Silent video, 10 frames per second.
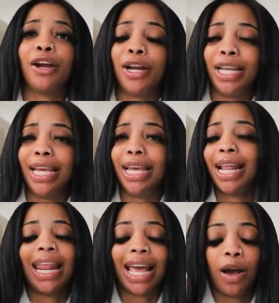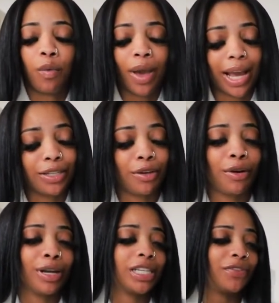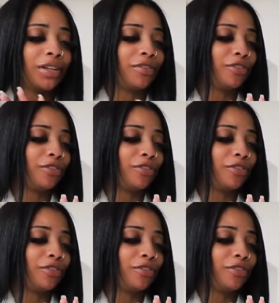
hair did, and I got waxed. So your girl is feeling